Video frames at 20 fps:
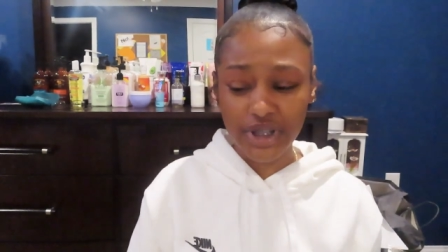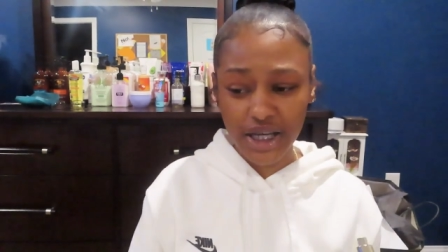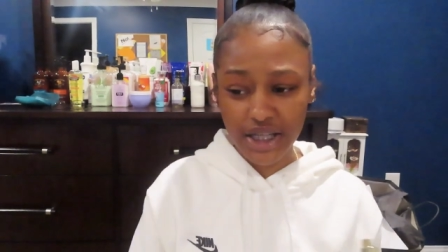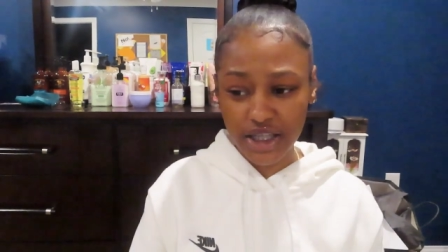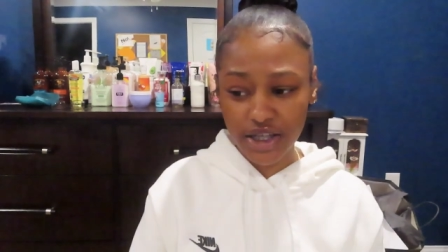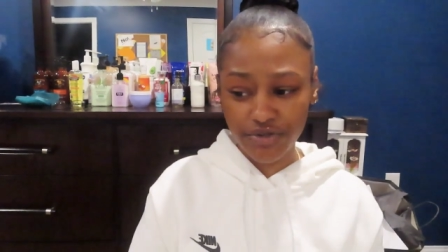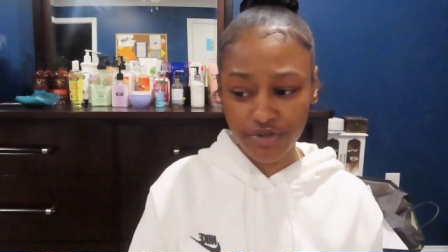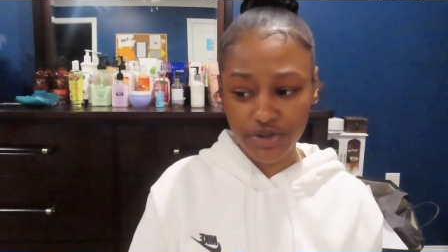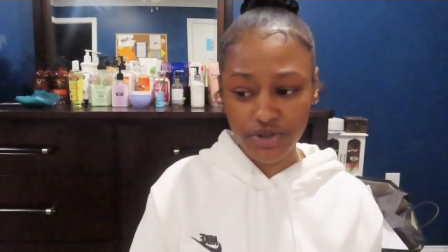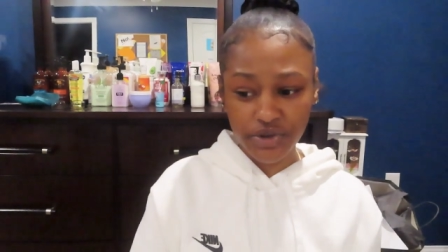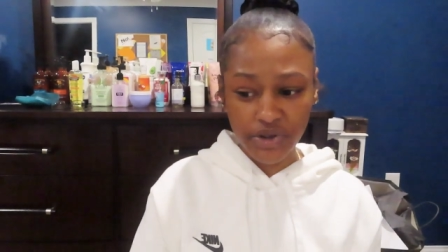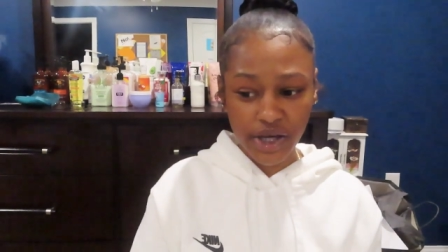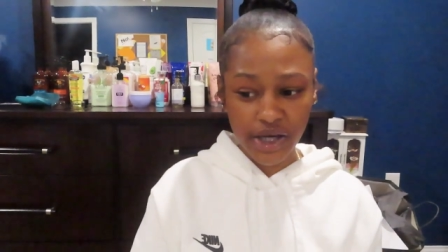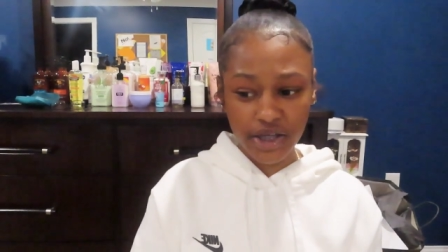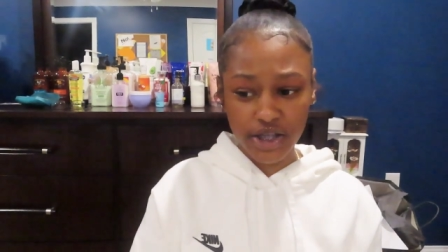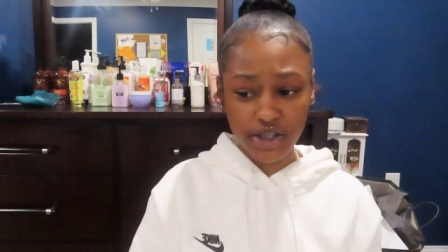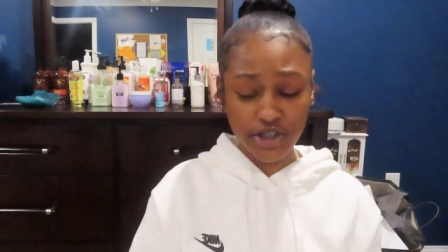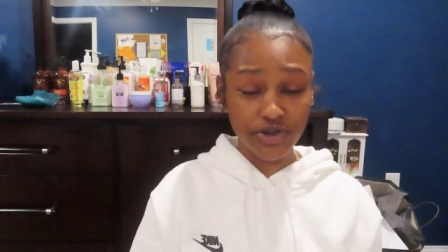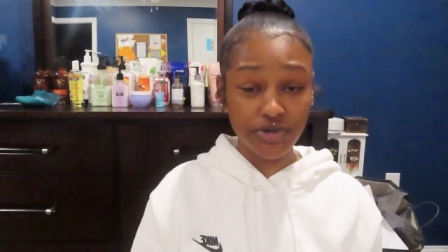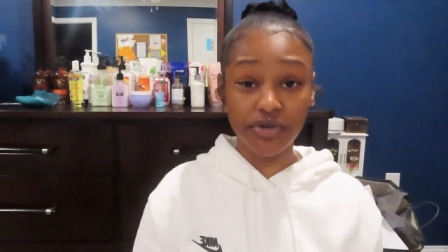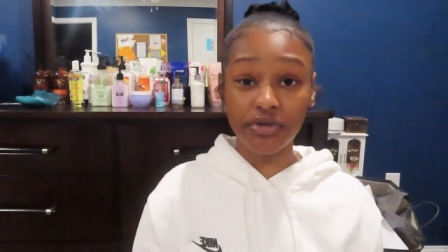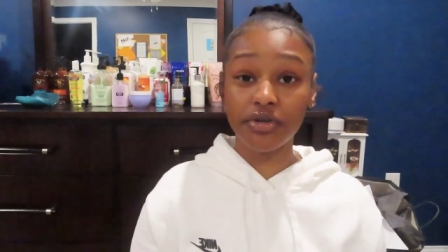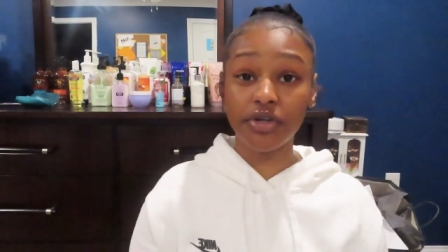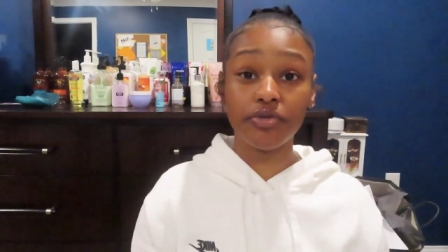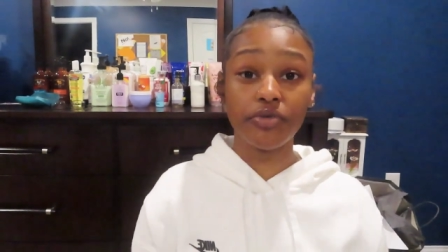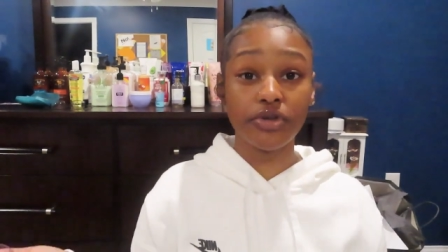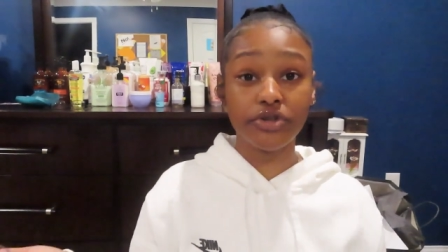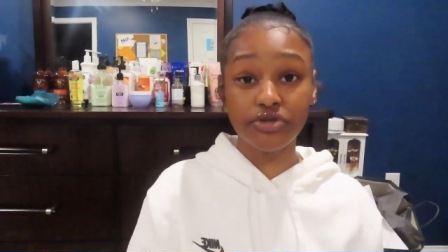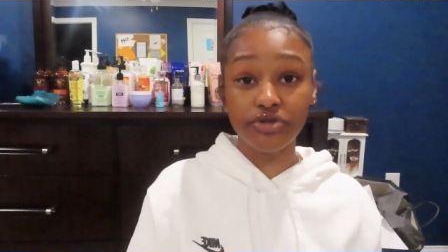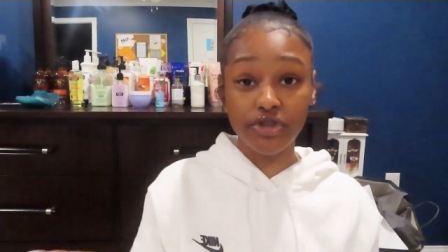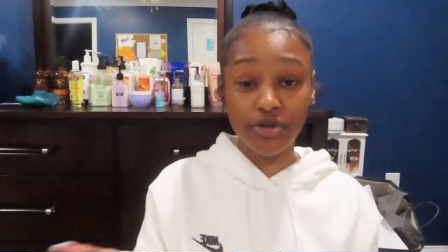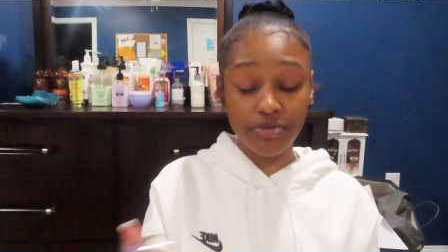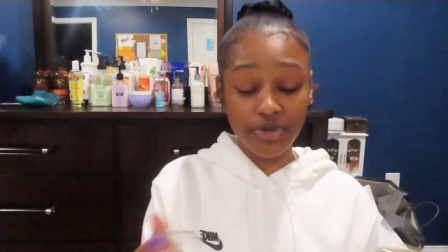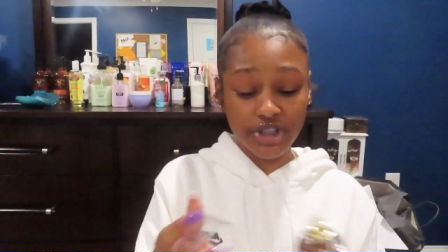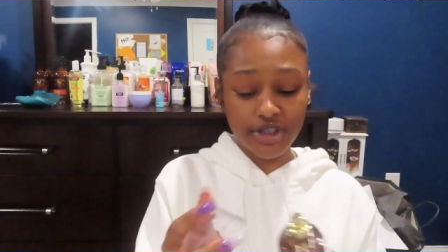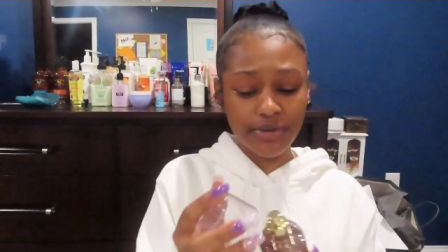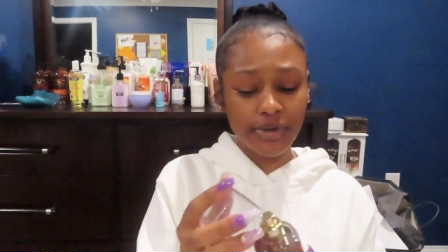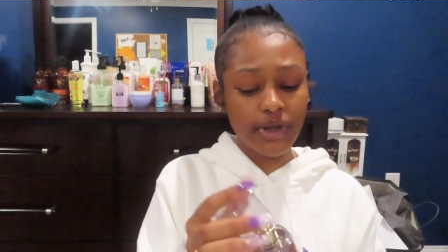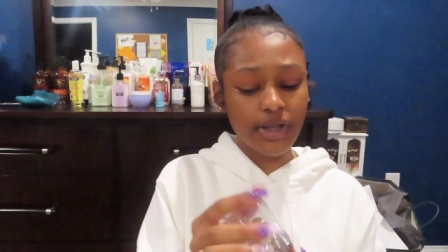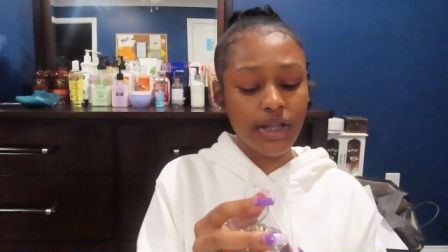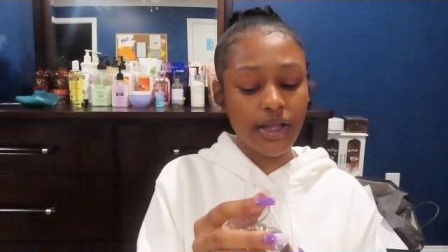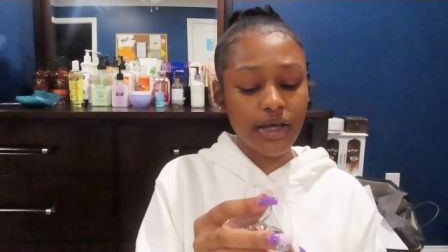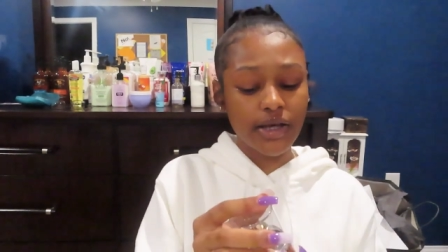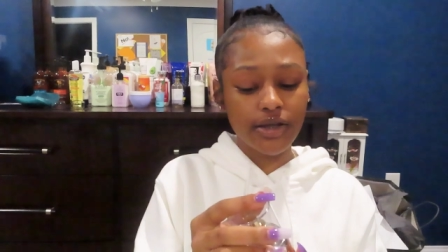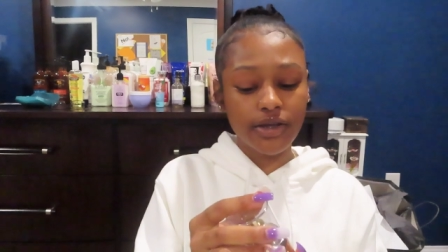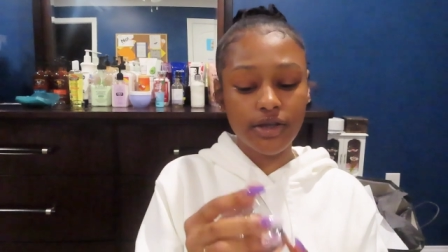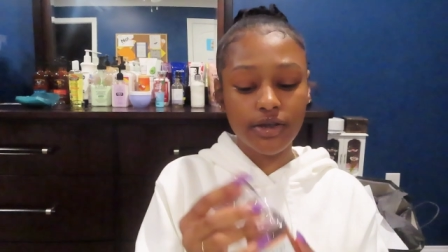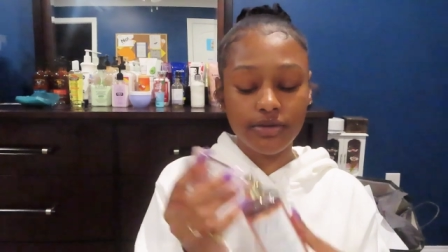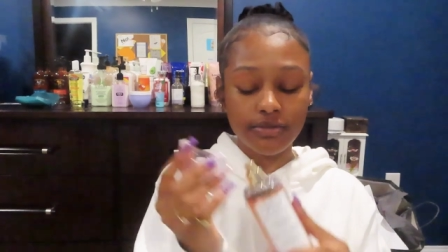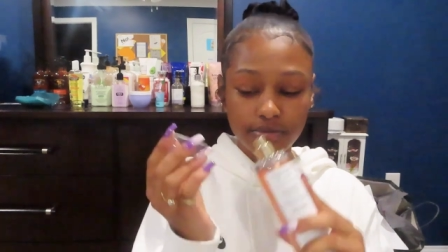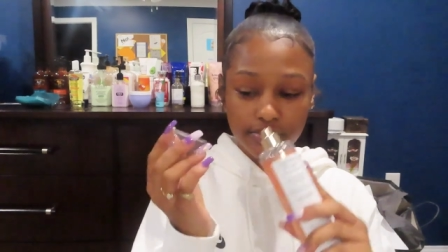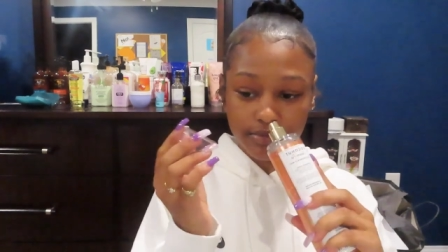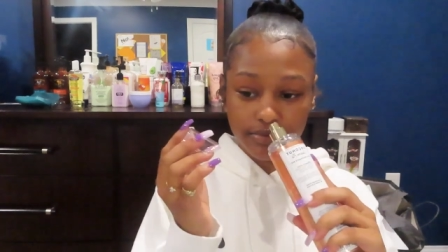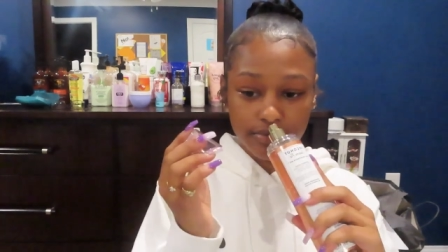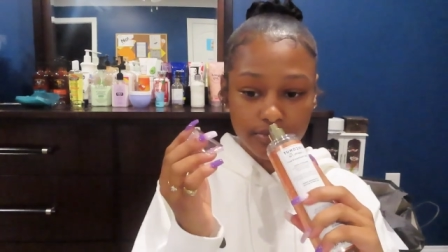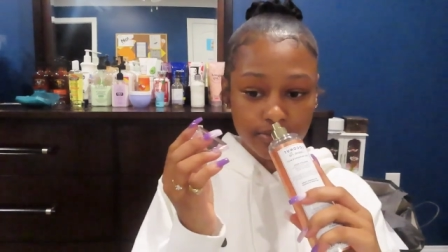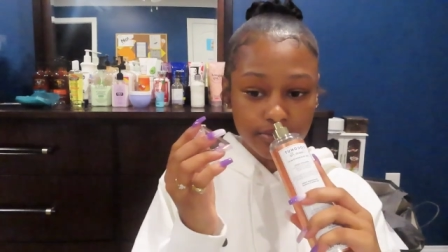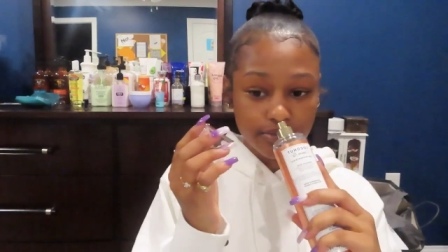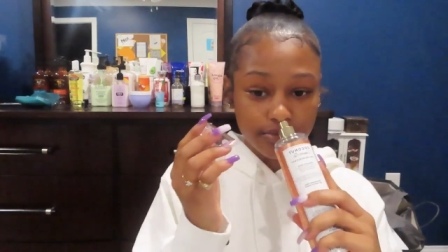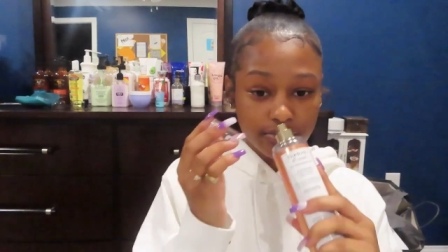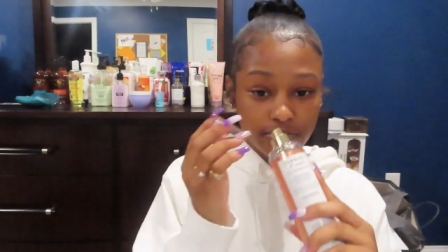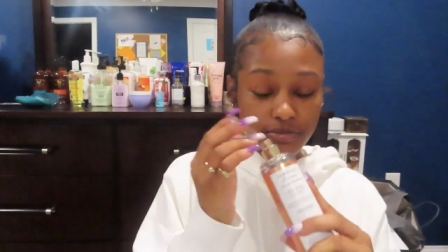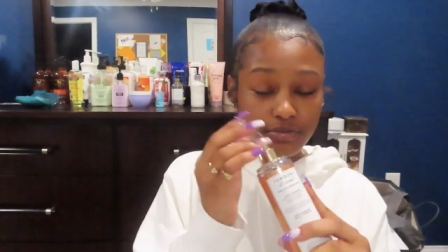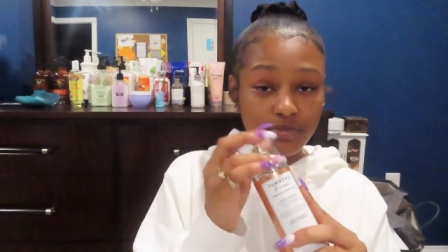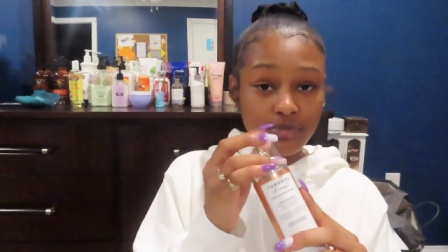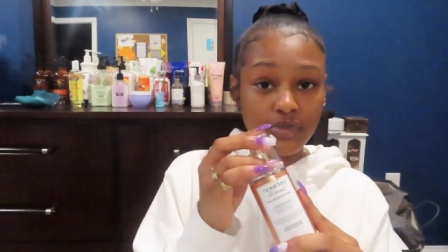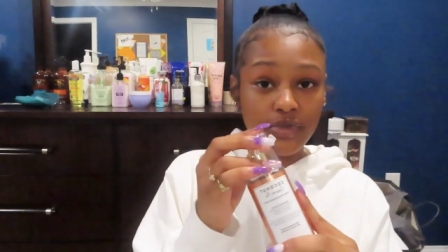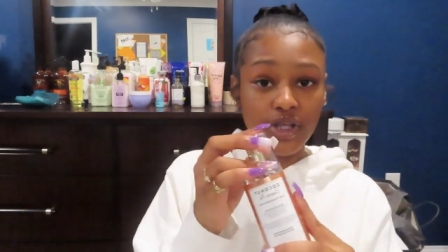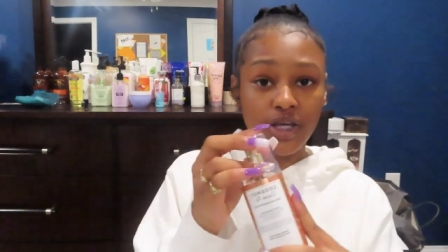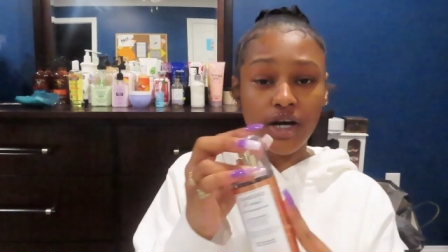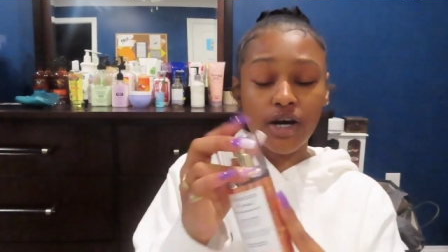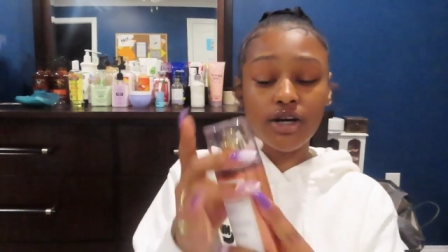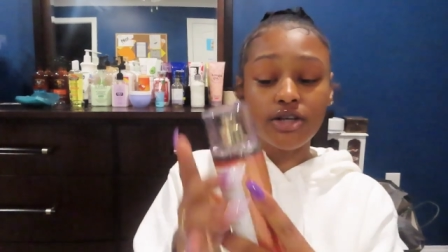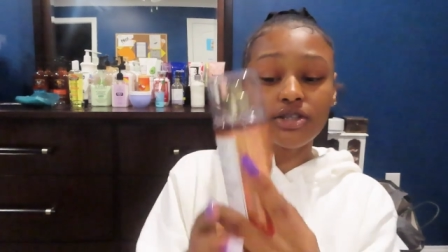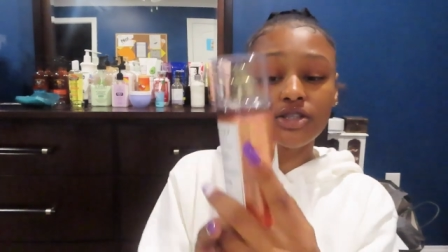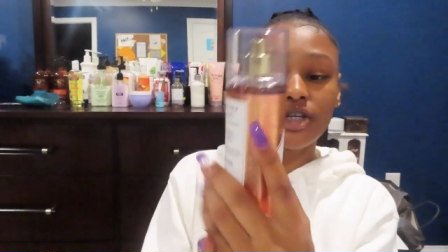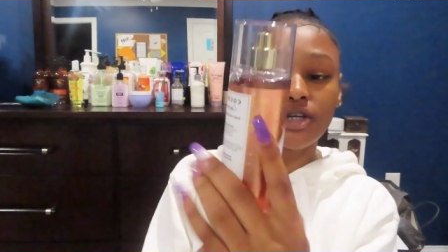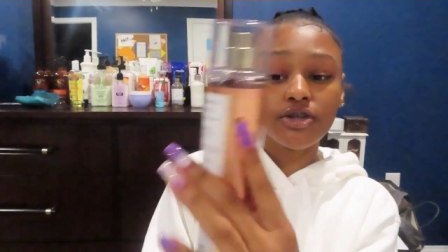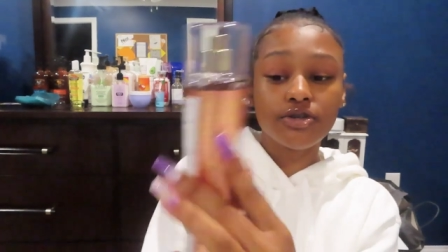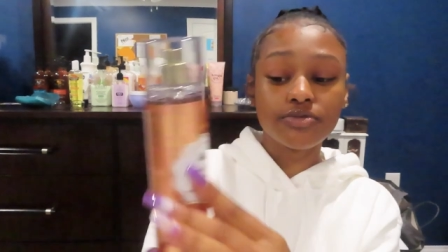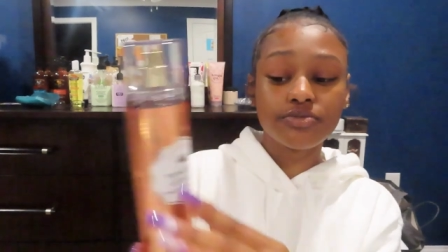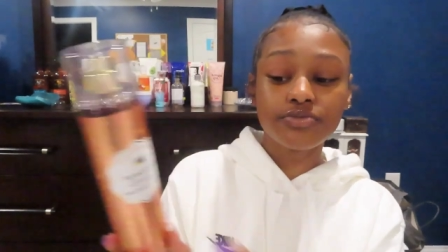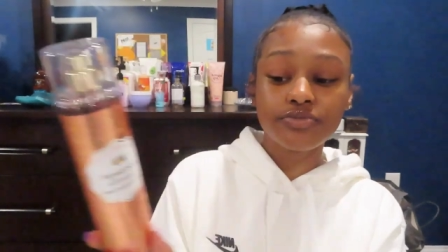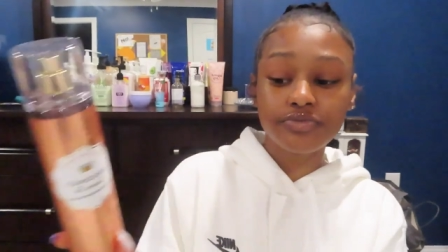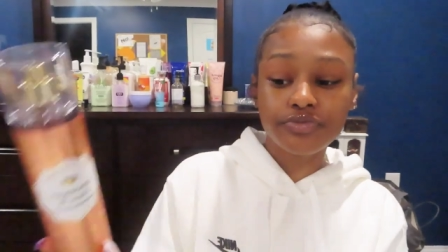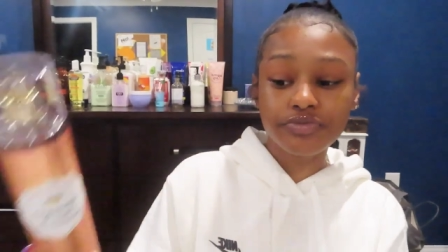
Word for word: I never do that because you don't know what you're going to be smelling like. And also,